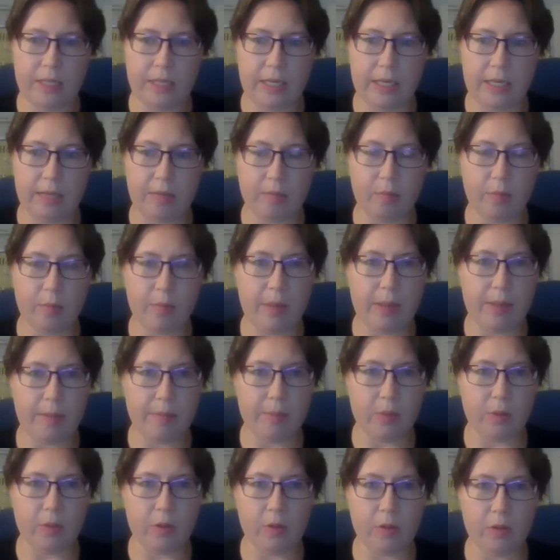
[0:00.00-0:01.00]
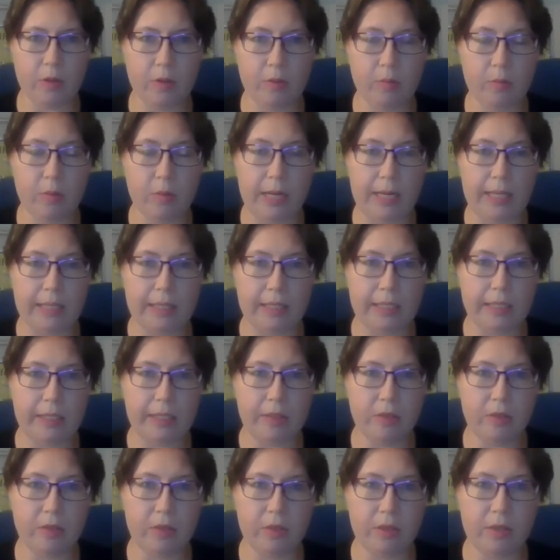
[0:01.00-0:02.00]
And remember,
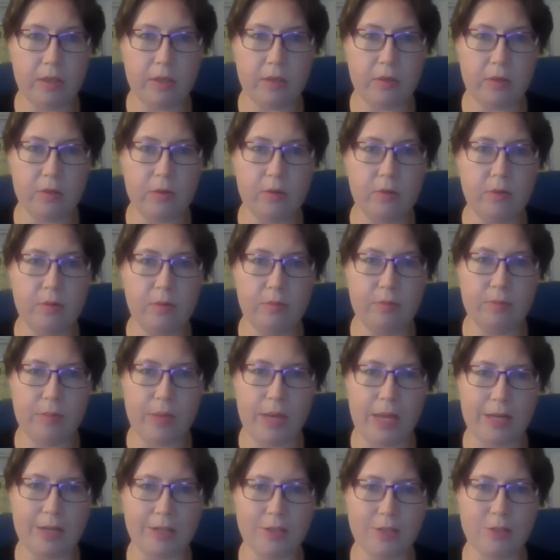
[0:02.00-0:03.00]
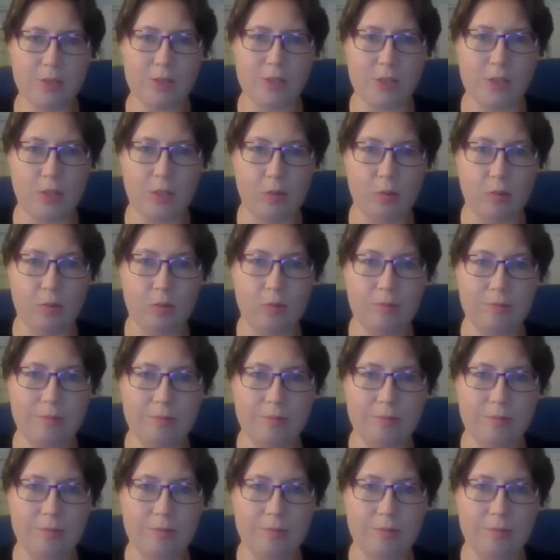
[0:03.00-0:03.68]
YLITH, you matter too.